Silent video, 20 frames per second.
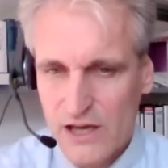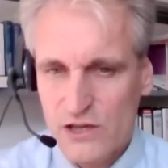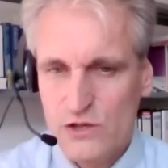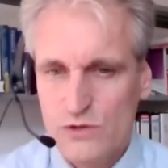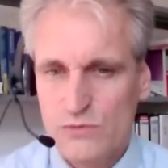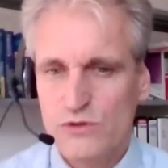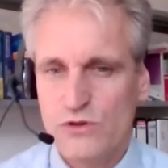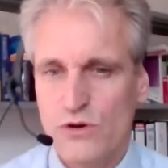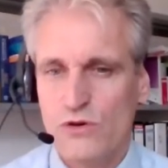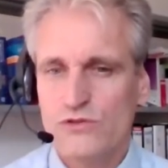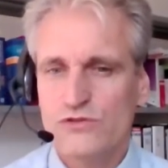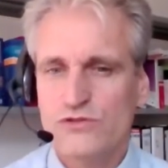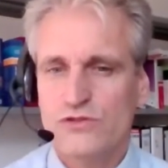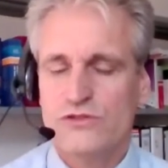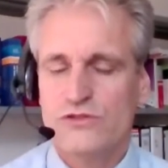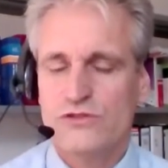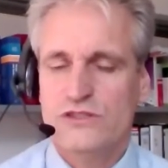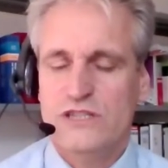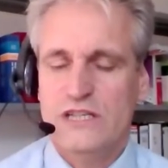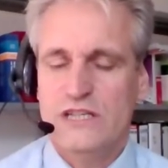you would
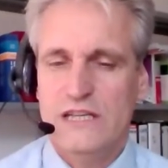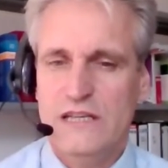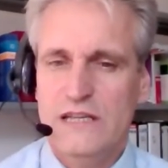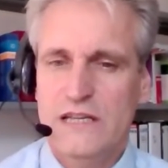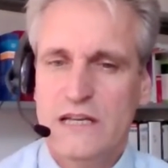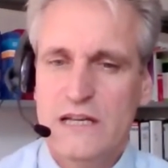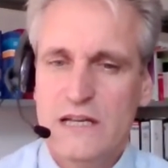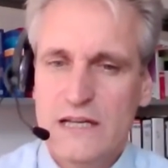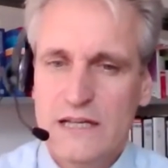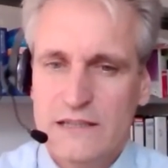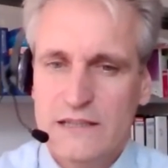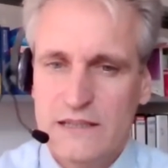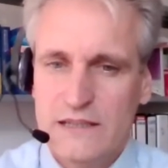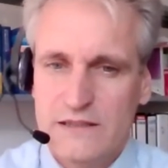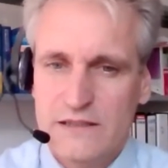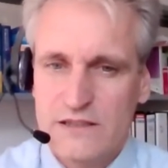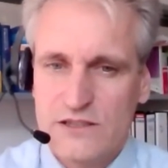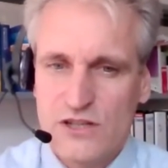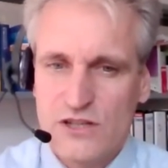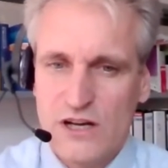also see that
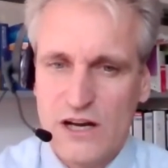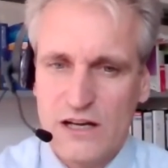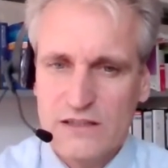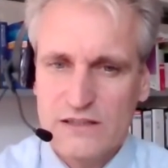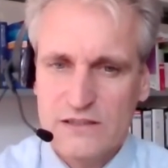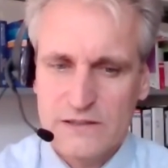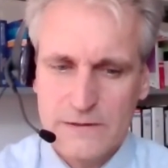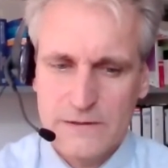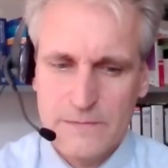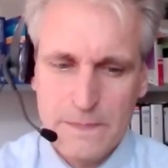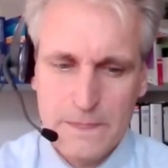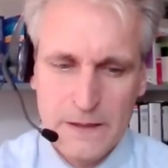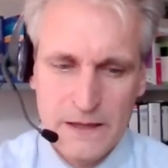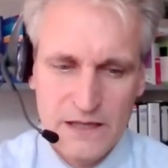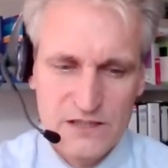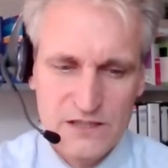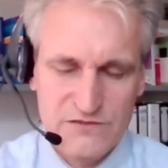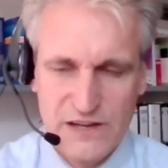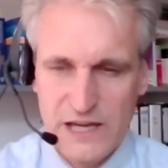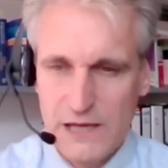the charter
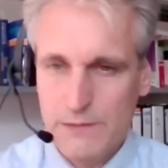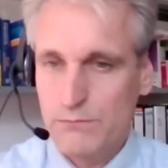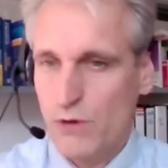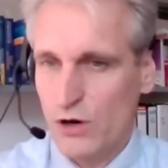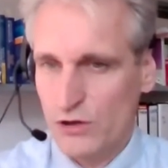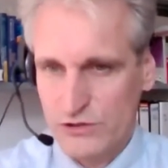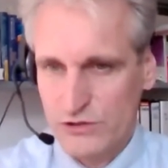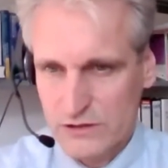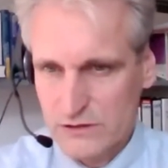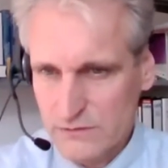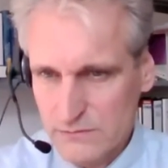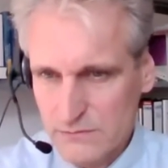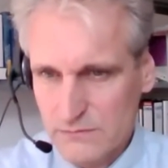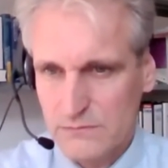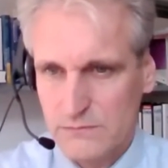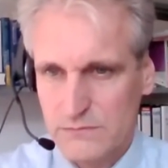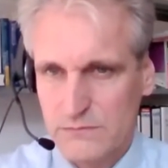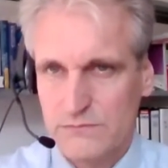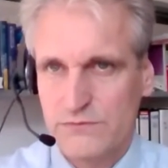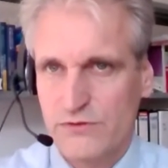is very modern.
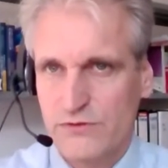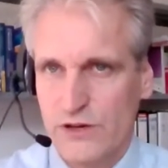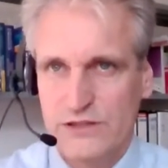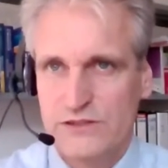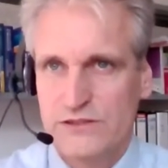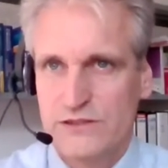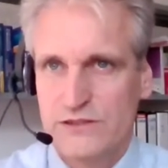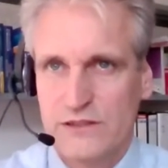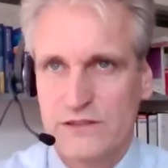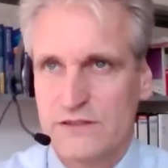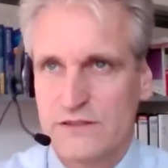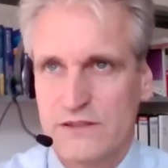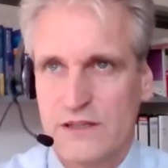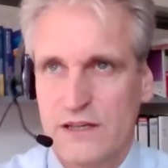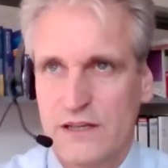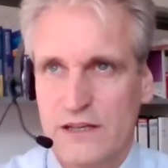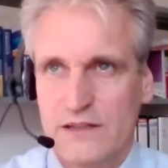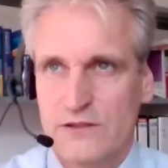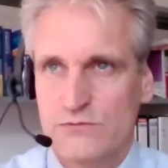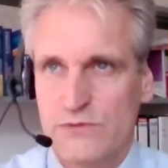For instance,
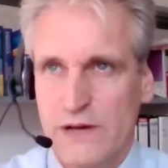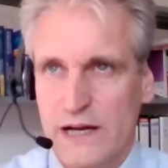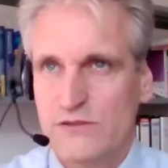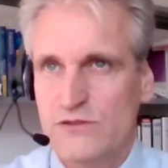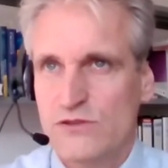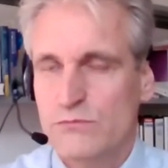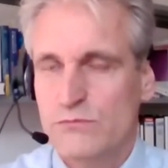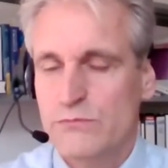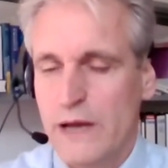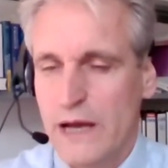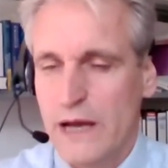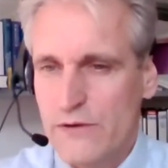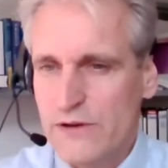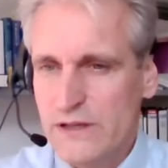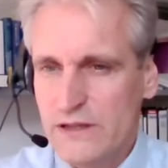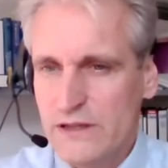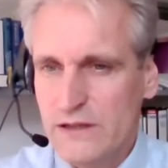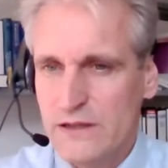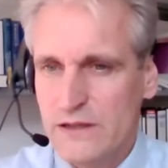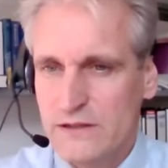the right to
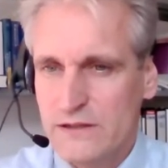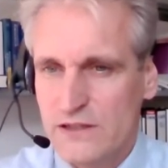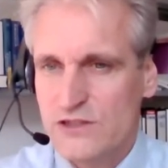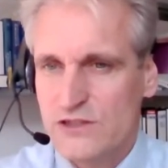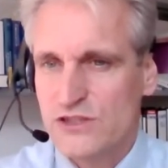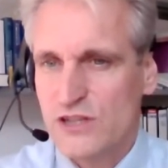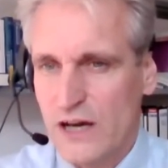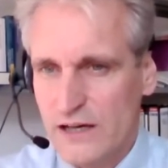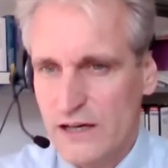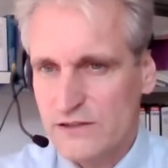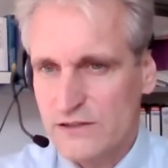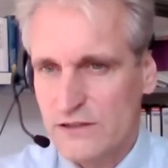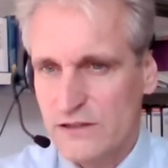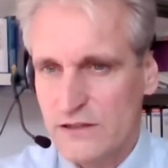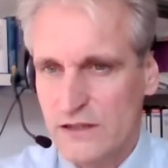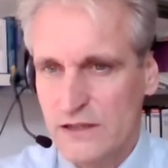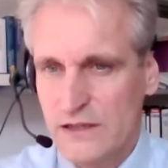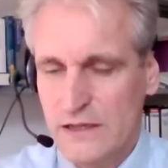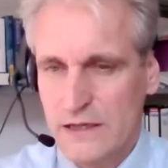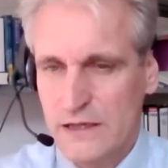marry in the
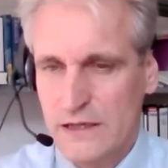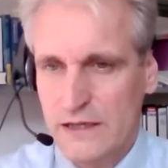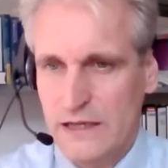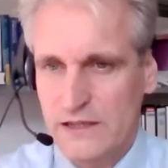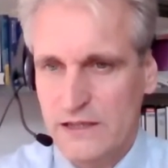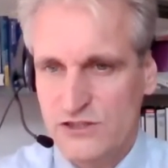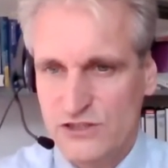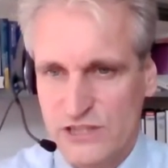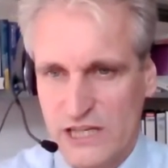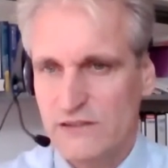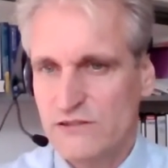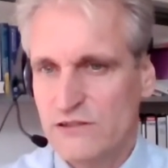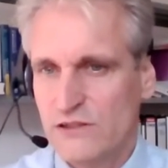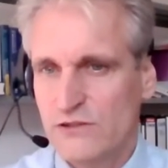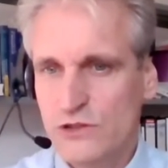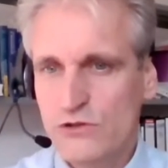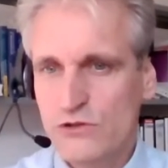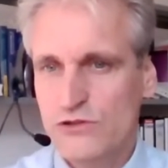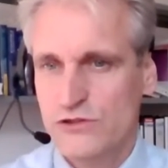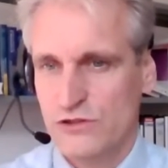charter is gender
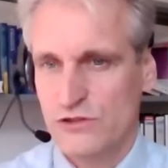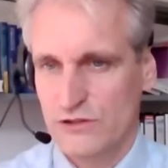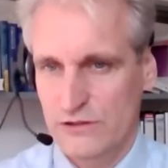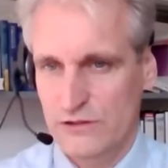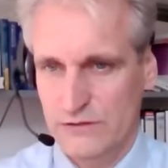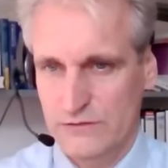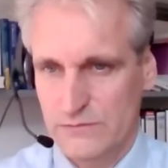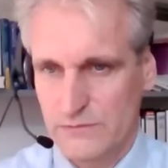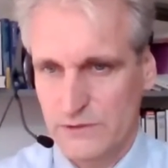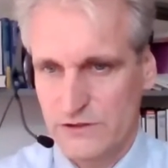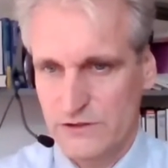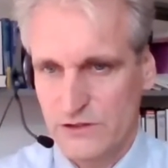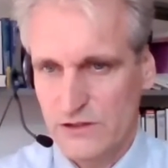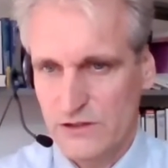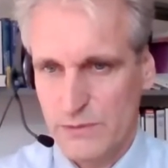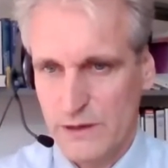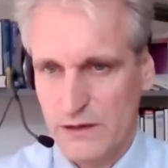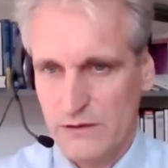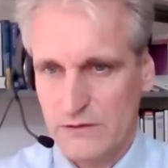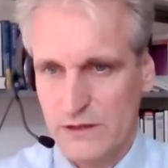neutral. It's not
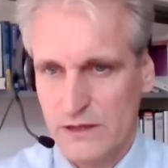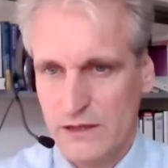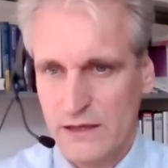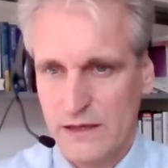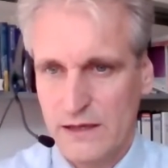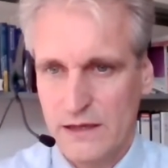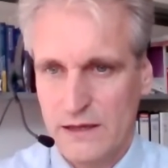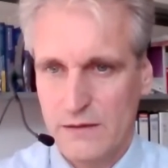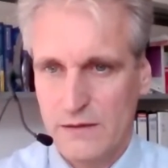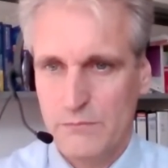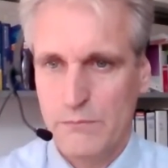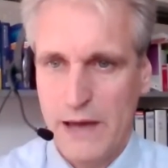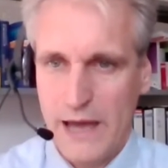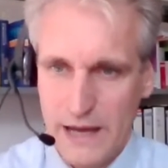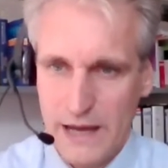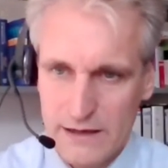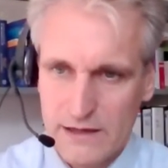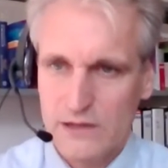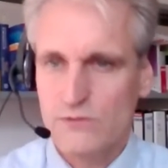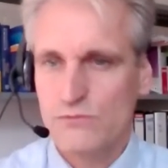about
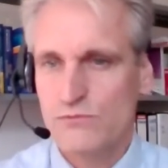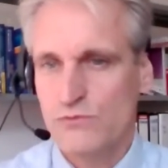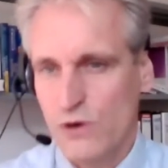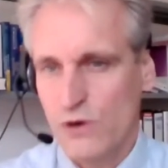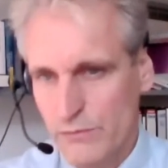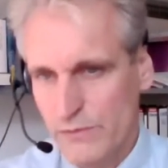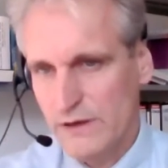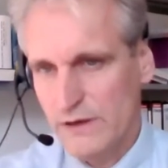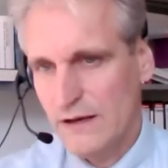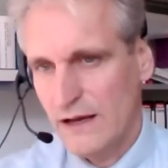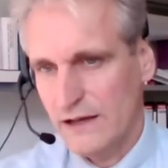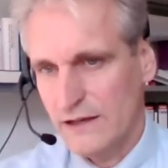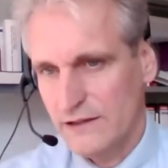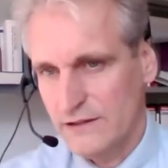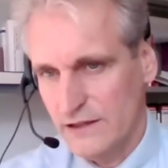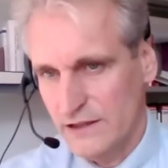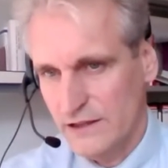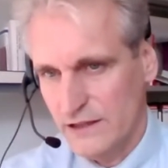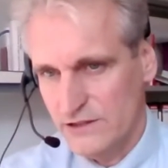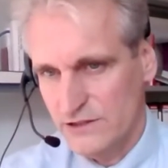man and woman like
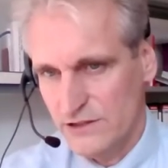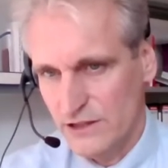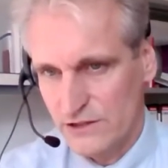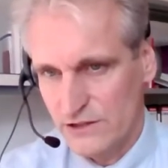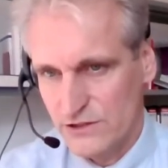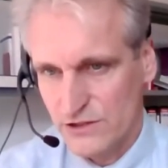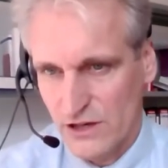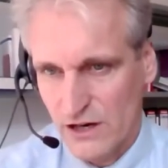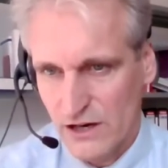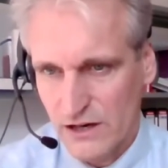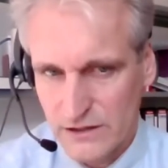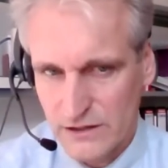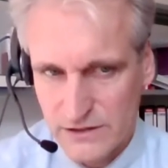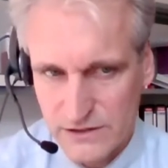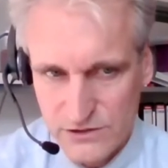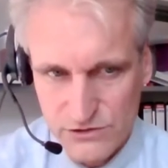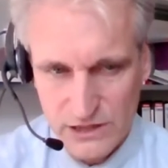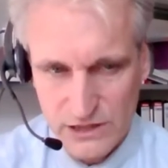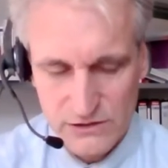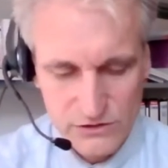in the ECHR,
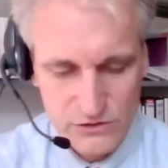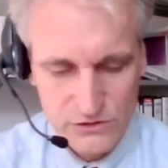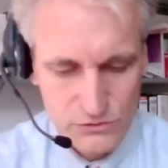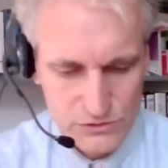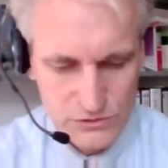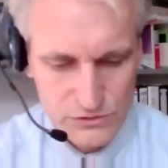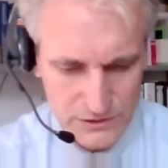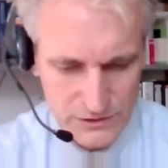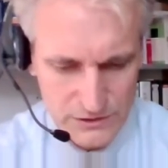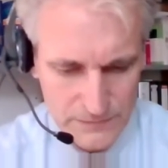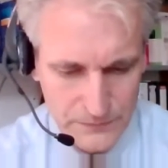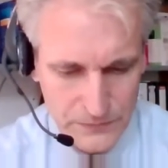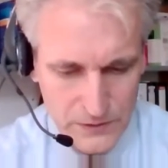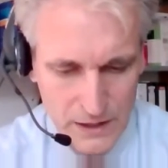it's gender neutral.